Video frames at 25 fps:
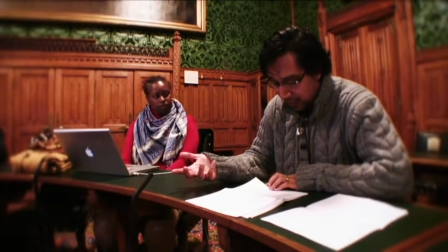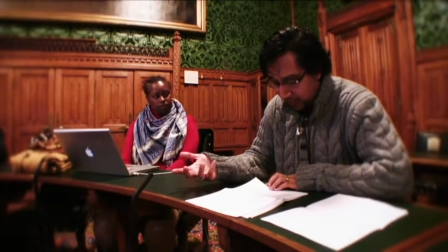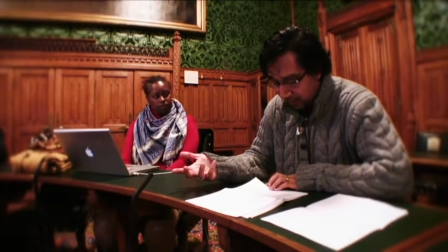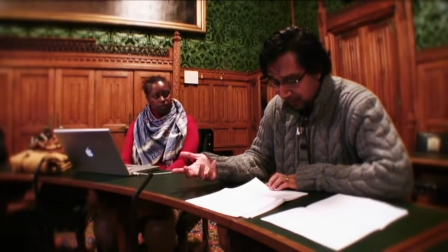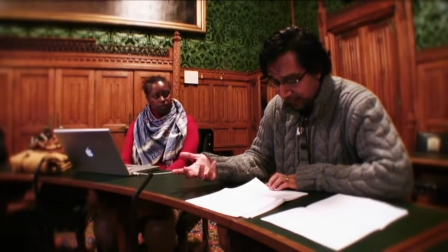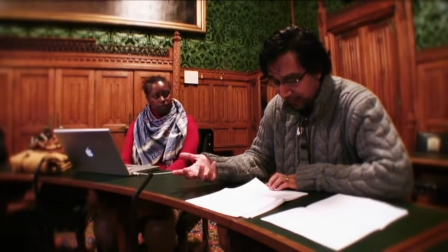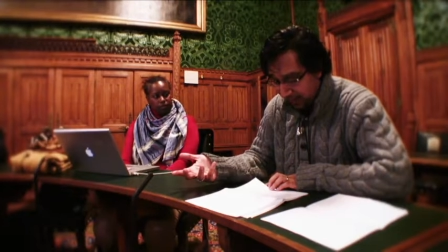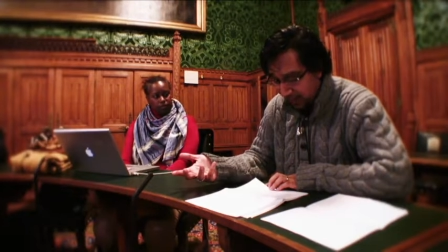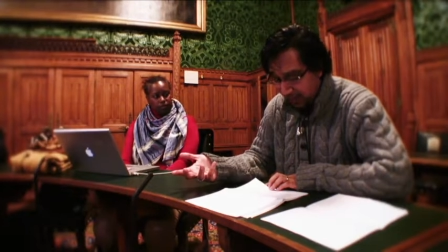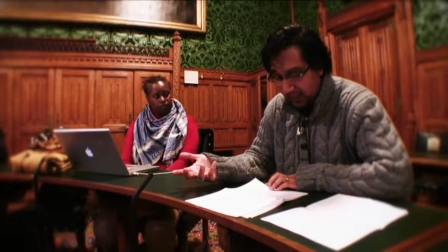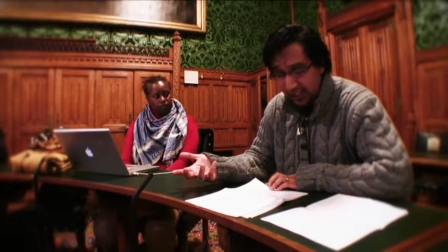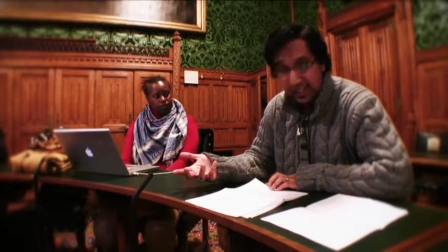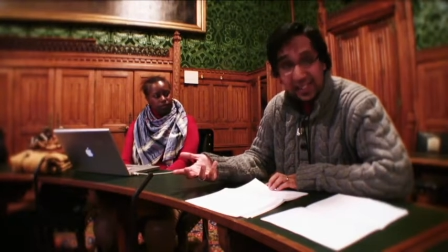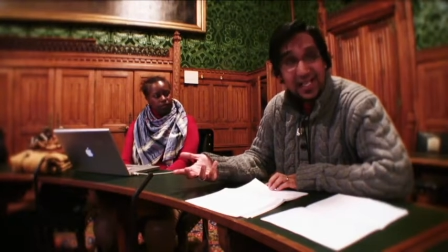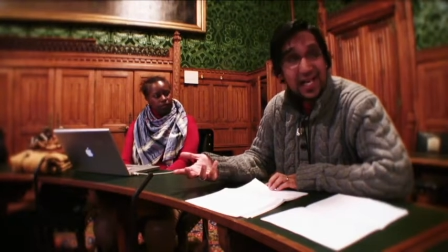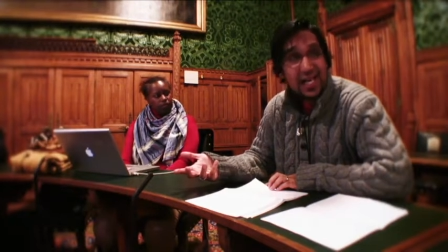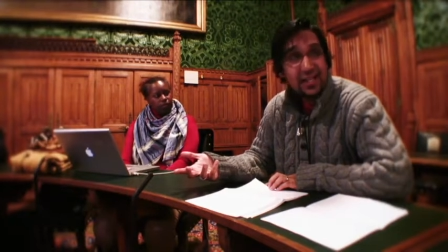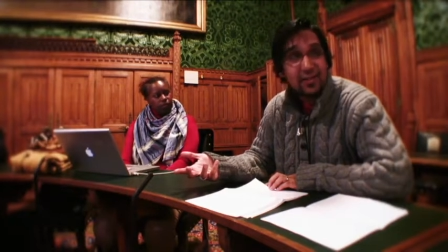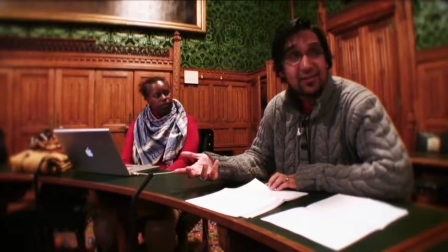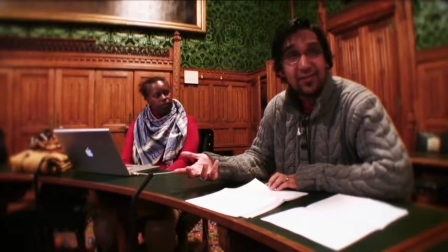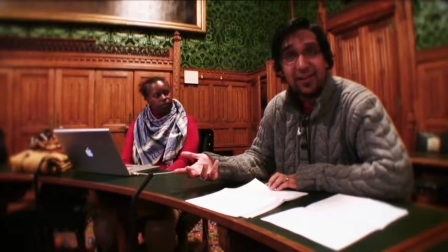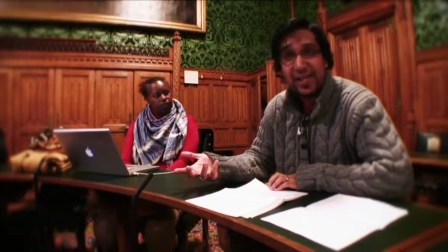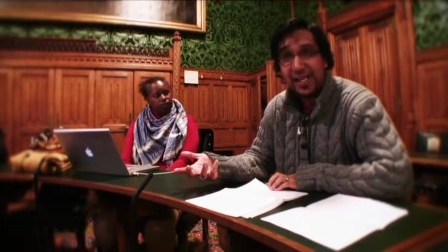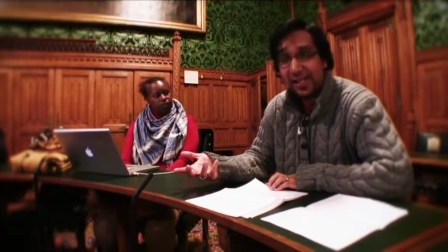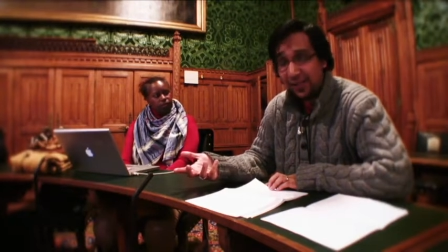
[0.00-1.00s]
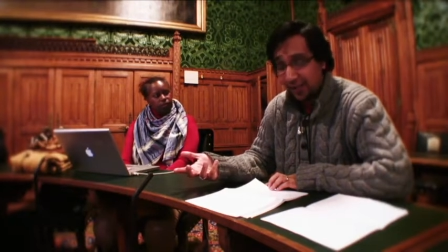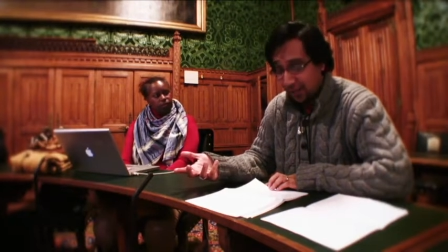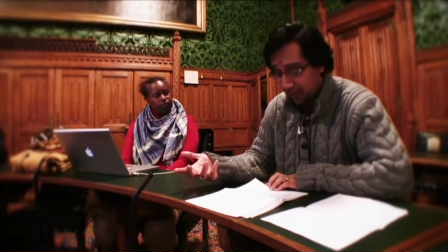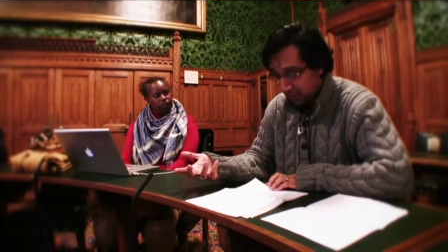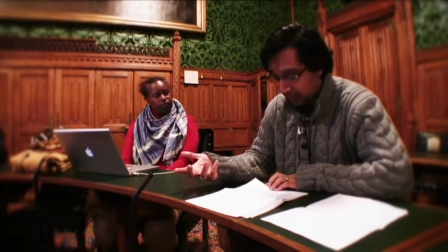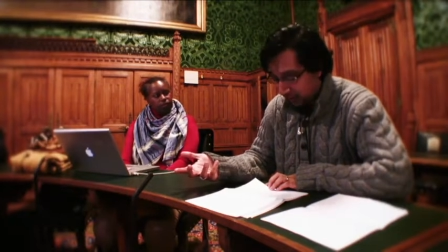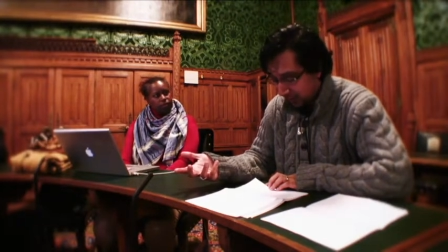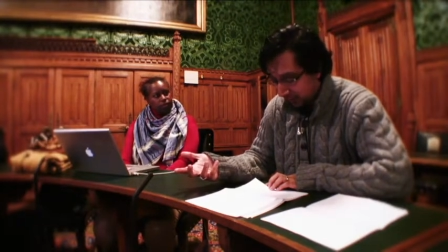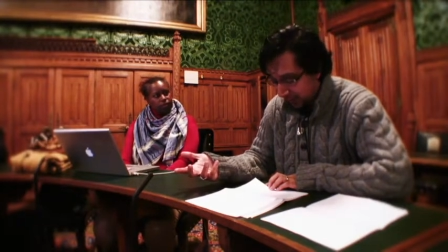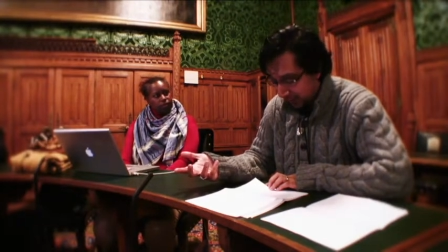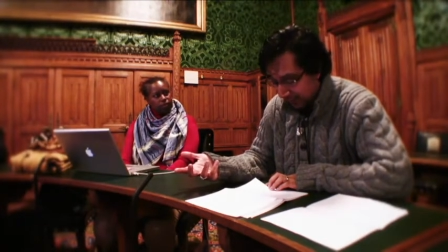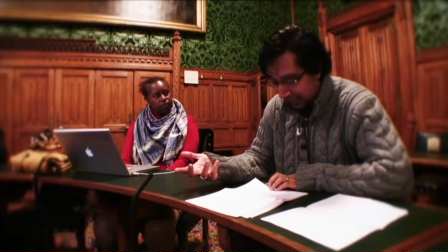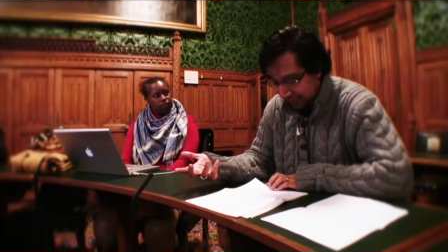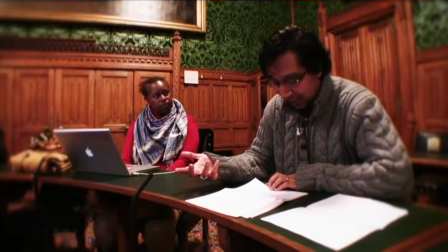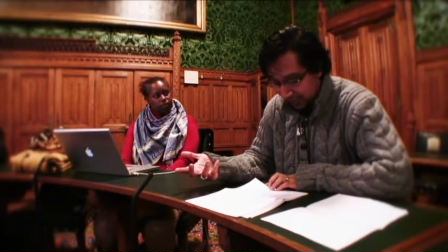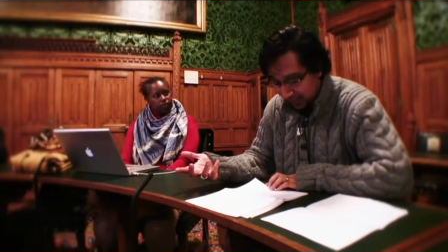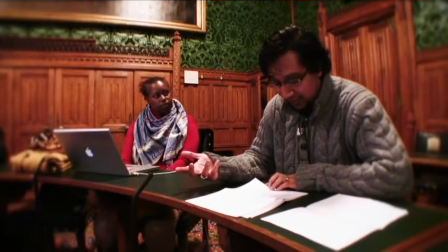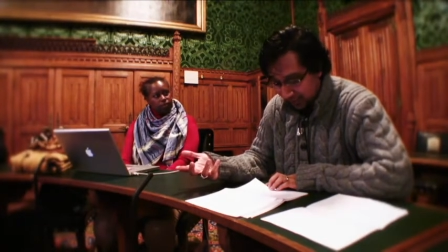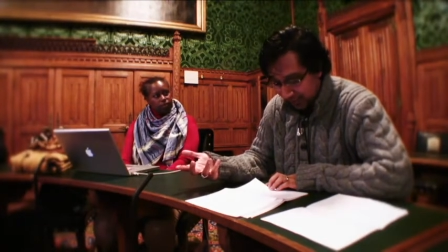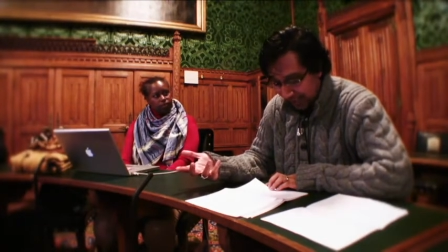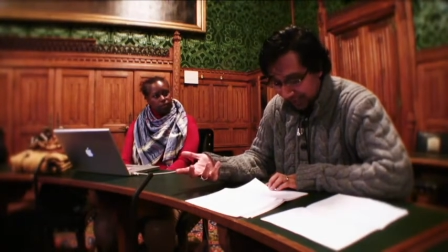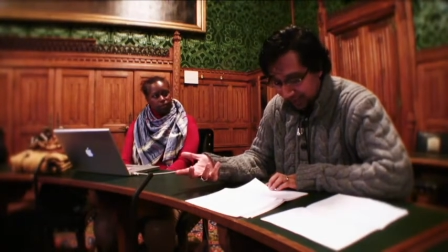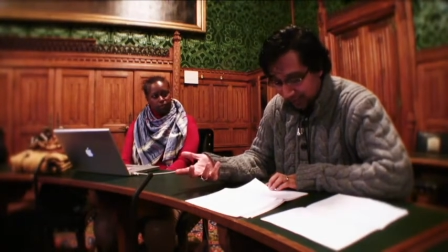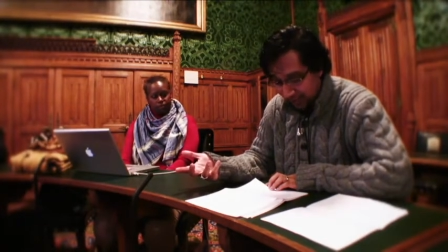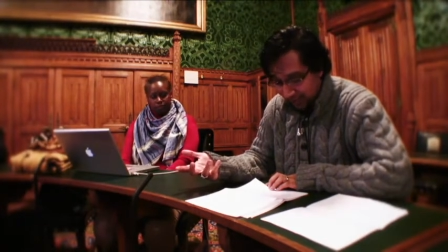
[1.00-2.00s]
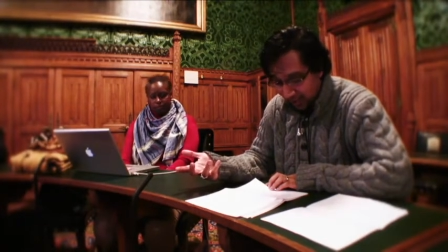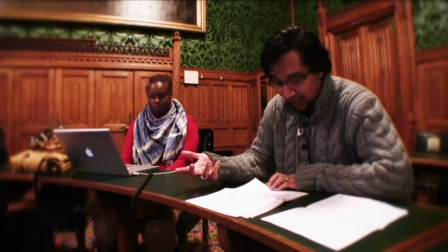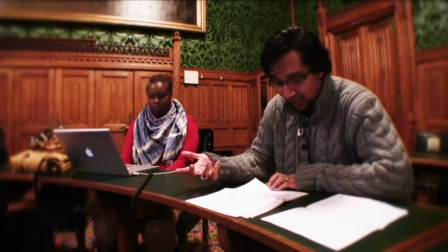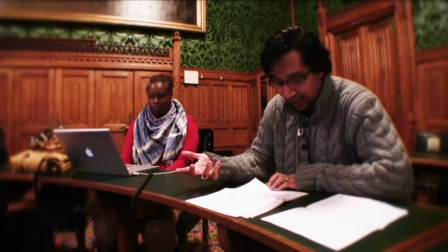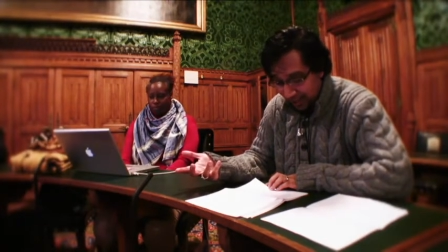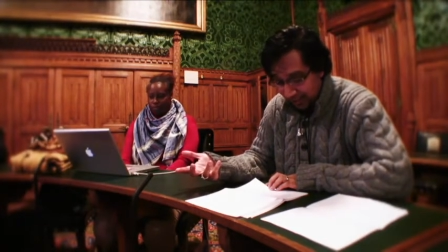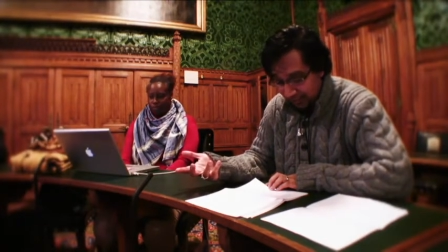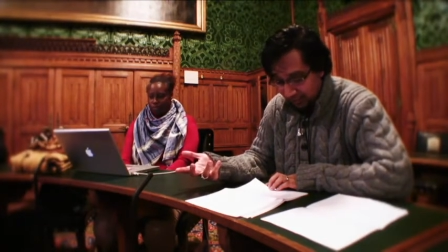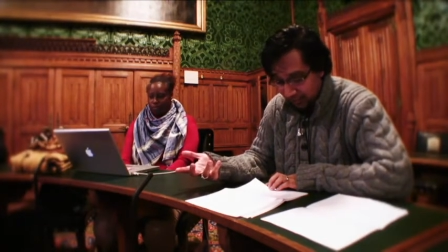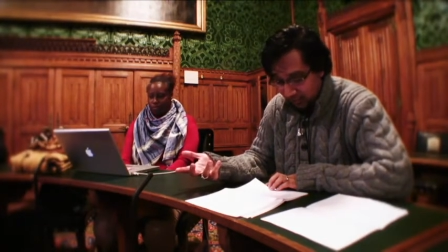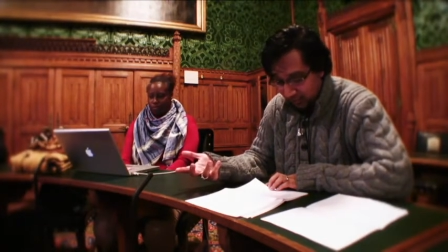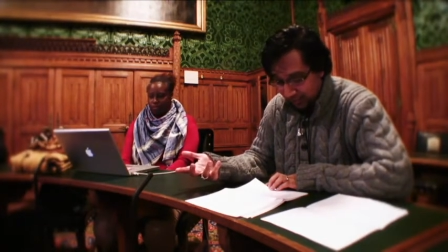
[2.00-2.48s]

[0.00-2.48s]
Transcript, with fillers: visited Las Vegas at least six times